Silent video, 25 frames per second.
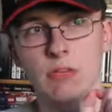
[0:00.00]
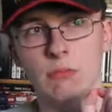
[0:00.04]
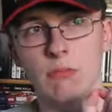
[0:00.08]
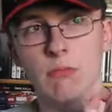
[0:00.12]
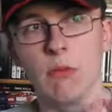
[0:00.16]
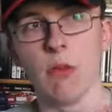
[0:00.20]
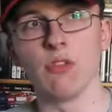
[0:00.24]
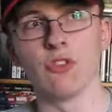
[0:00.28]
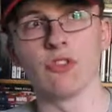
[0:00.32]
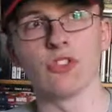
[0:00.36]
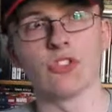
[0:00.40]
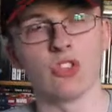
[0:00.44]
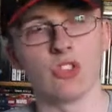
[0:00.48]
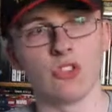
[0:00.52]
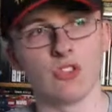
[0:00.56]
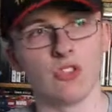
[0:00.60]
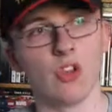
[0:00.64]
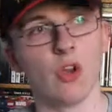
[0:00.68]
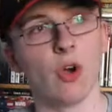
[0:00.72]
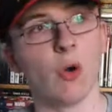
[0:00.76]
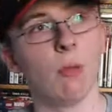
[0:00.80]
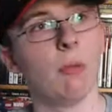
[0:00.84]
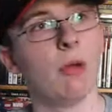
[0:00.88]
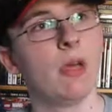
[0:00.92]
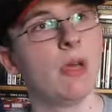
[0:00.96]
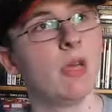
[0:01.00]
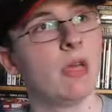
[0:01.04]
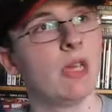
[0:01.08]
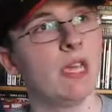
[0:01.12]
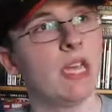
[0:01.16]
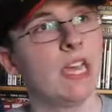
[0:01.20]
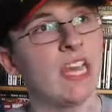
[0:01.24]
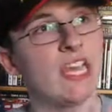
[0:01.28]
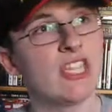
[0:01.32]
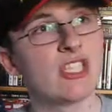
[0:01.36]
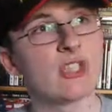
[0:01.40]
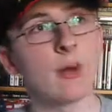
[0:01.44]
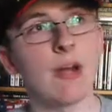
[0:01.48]
Monsters film.
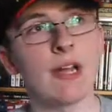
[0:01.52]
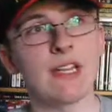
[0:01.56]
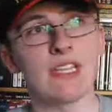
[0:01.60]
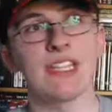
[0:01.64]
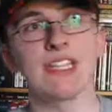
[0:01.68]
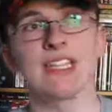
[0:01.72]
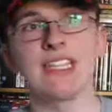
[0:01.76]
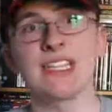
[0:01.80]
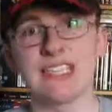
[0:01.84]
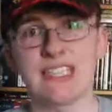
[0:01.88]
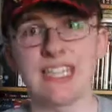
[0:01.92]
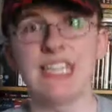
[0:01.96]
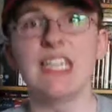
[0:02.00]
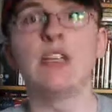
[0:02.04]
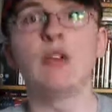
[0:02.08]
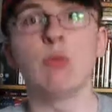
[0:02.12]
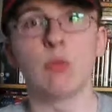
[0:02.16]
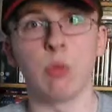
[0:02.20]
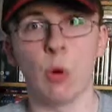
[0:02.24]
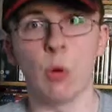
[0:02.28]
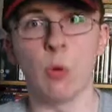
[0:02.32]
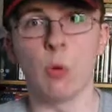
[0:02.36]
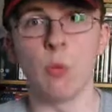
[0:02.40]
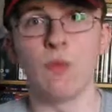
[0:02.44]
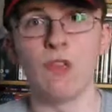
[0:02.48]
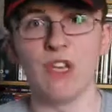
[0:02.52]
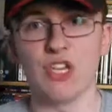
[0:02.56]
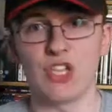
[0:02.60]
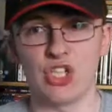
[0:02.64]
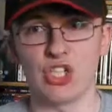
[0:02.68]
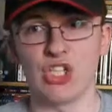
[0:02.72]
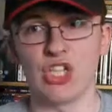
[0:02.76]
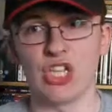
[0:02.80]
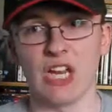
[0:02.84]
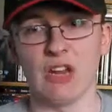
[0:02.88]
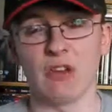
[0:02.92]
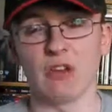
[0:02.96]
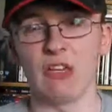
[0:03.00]
He's directing a sequel
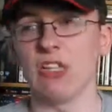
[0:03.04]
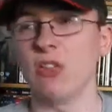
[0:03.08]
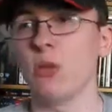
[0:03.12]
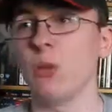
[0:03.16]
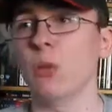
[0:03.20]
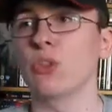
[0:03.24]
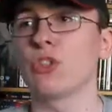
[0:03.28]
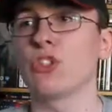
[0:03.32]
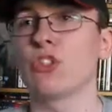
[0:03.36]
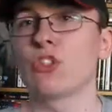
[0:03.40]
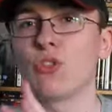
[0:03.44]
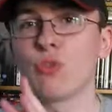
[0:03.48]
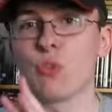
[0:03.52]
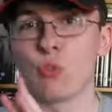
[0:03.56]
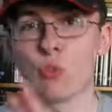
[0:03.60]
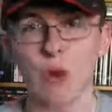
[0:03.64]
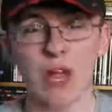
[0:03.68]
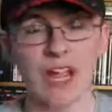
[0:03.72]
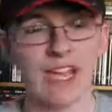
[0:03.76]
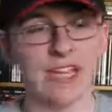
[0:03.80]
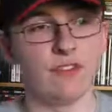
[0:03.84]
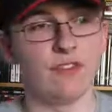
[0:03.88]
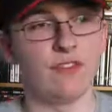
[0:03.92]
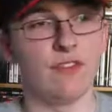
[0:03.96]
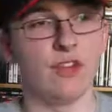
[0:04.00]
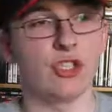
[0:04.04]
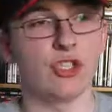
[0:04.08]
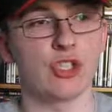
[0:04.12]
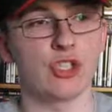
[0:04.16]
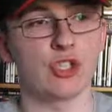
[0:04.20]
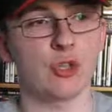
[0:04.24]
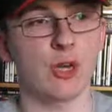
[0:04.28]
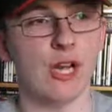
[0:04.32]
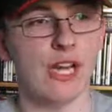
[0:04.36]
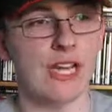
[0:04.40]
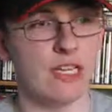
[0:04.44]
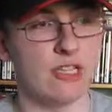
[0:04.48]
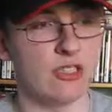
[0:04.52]
this year, and it looks great,
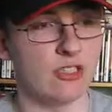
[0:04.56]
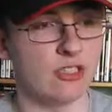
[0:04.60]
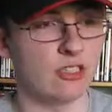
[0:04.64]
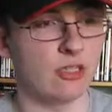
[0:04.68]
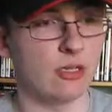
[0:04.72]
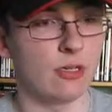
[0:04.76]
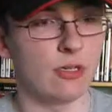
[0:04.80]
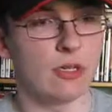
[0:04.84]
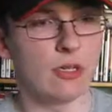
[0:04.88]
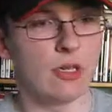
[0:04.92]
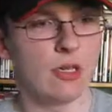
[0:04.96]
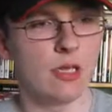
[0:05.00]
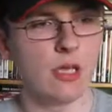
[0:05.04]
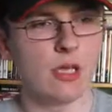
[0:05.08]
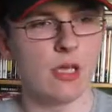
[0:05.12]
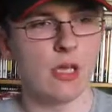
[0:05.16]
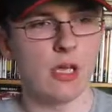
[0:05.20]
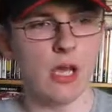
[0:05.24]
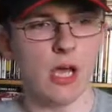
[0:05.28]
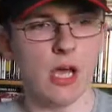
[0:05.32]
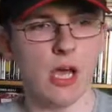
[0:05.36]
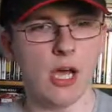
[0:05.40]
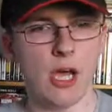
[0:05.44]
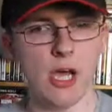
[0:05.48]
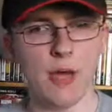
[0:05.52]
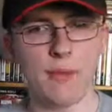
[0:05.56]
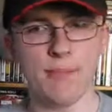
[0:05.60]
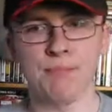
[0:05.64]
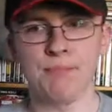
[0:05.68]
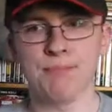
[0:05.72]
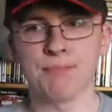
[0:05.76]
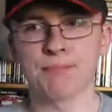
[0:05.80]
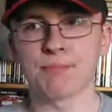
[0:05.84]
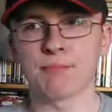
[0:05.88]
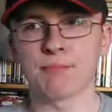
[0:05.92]
first trailers. So